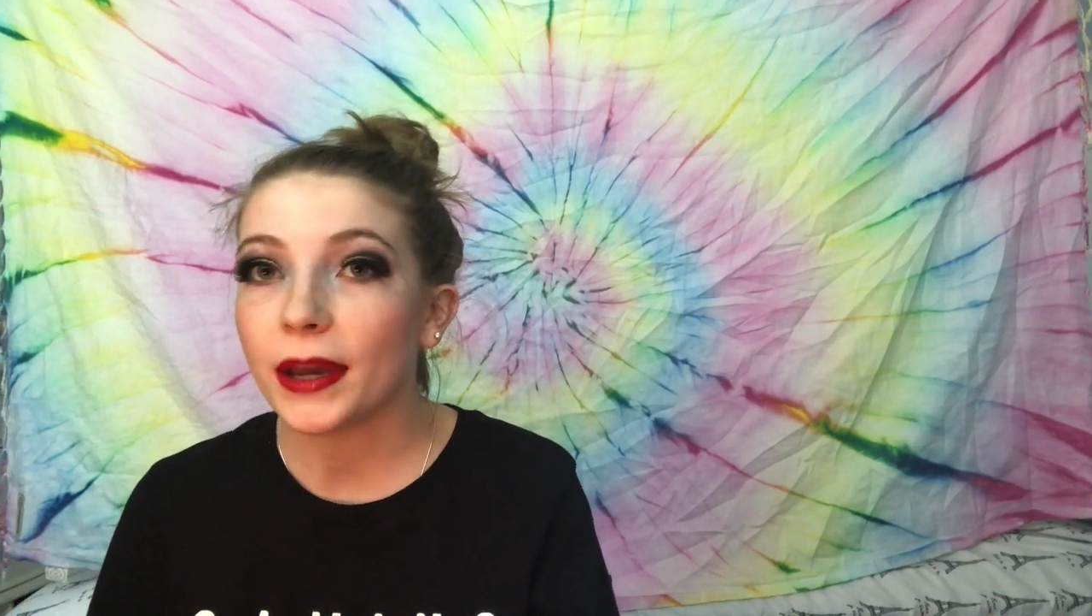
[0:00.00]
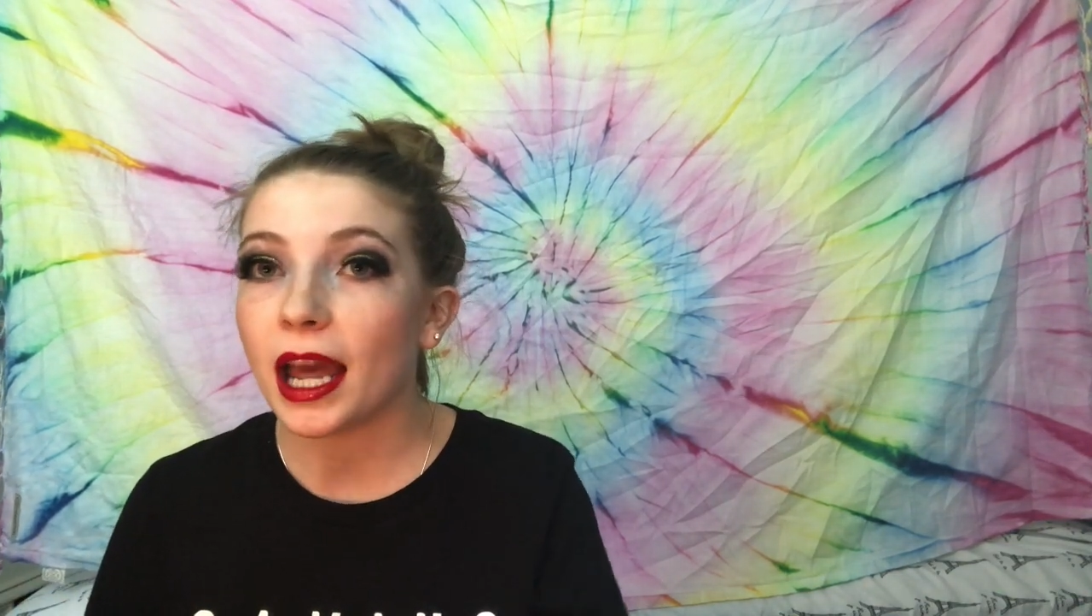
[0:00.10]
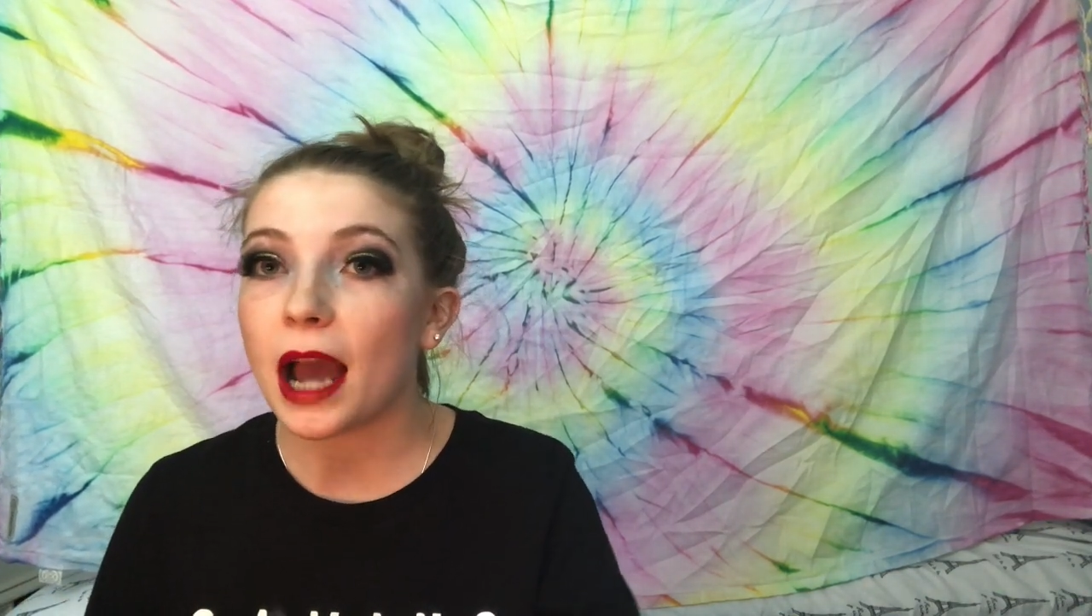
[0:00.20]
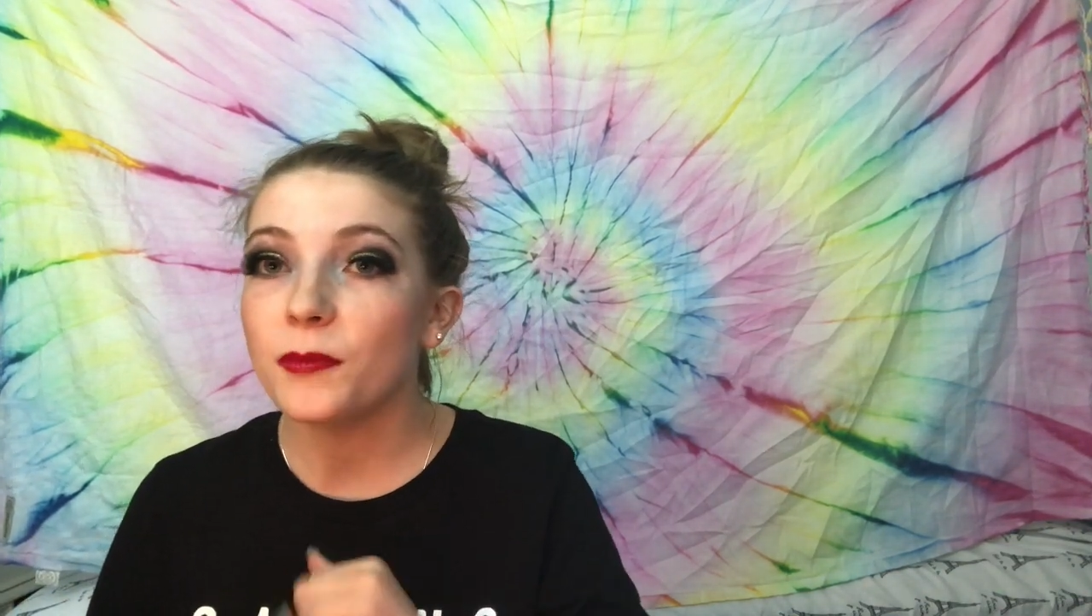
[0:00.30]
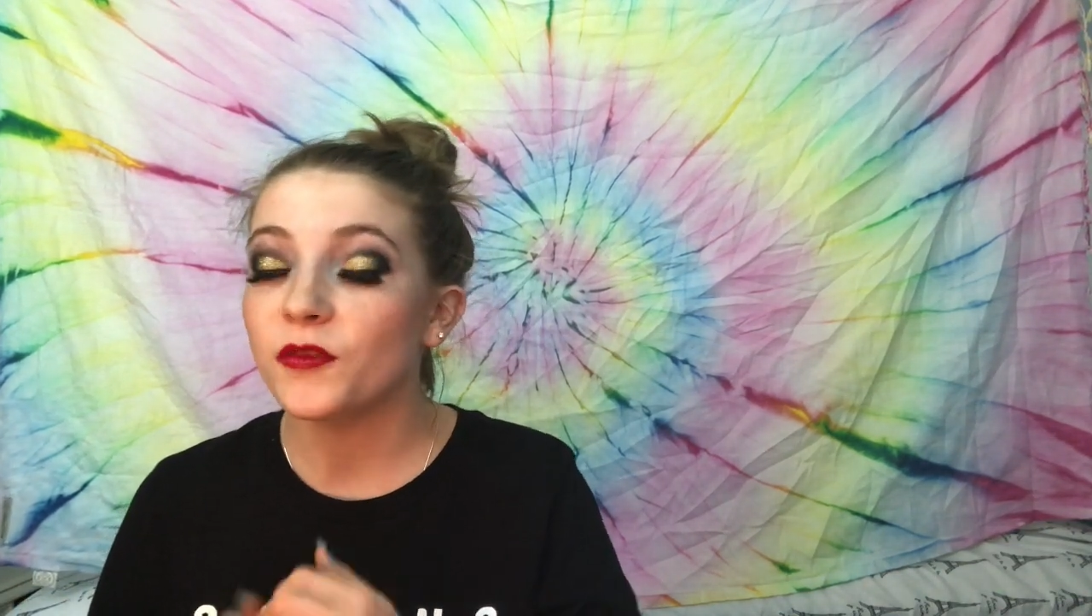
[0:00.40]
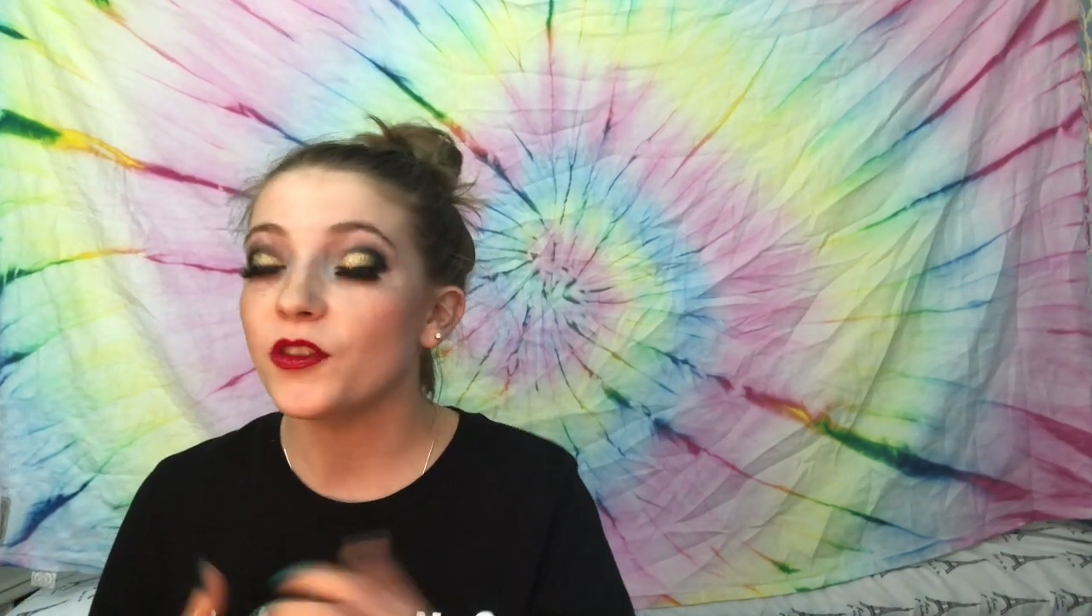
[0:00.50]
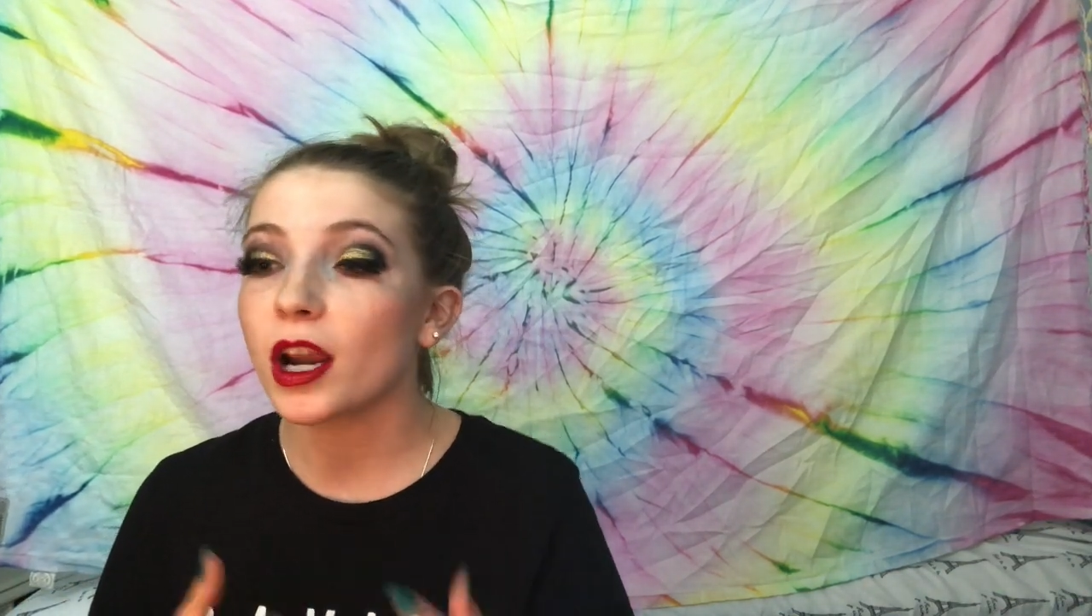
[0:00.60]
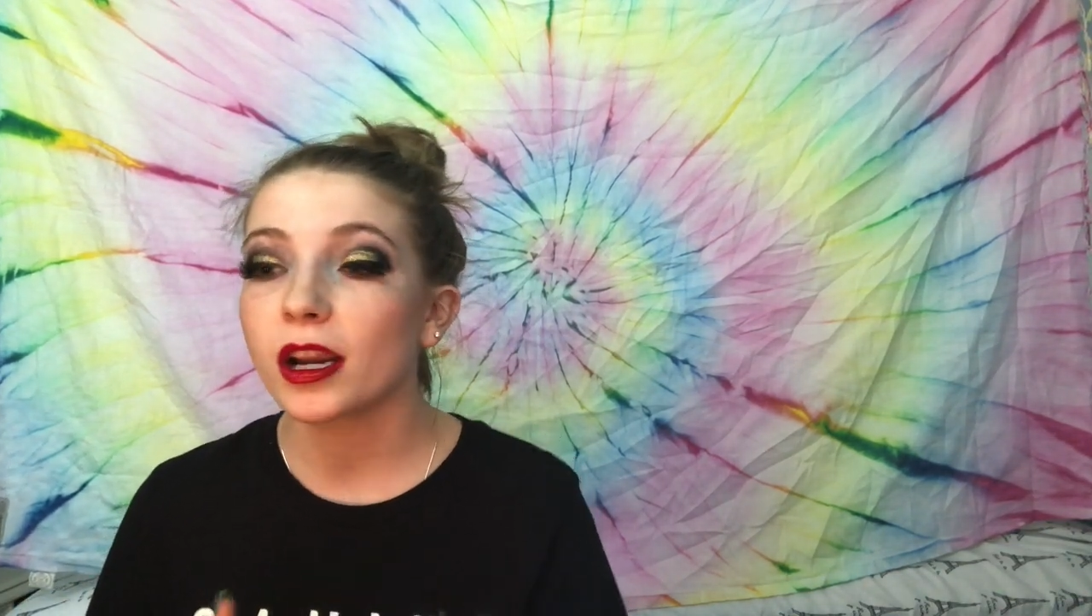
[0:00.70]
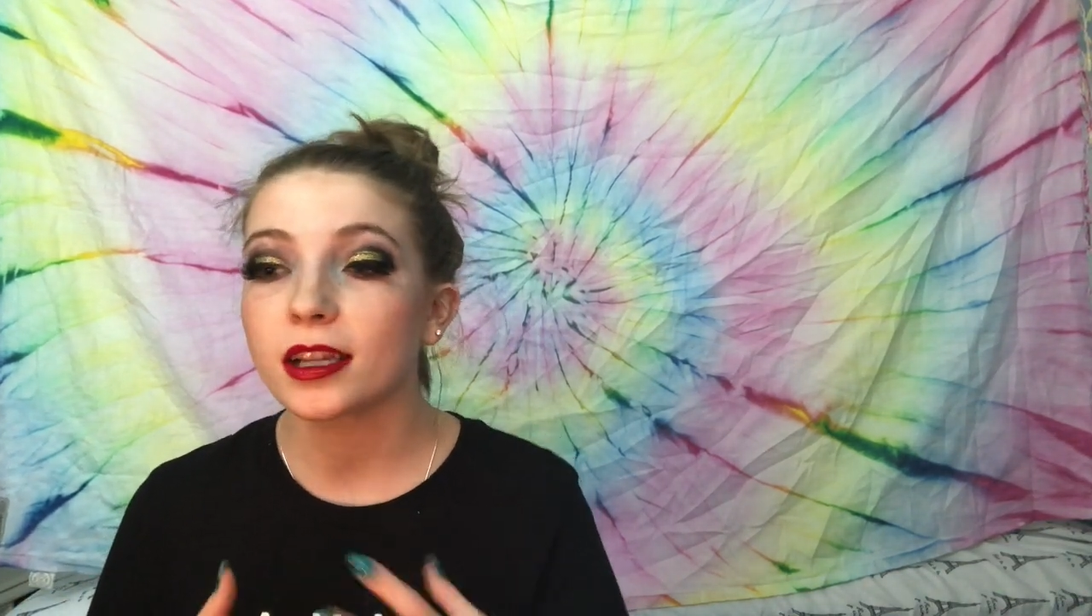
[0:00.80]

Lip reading: but I'm very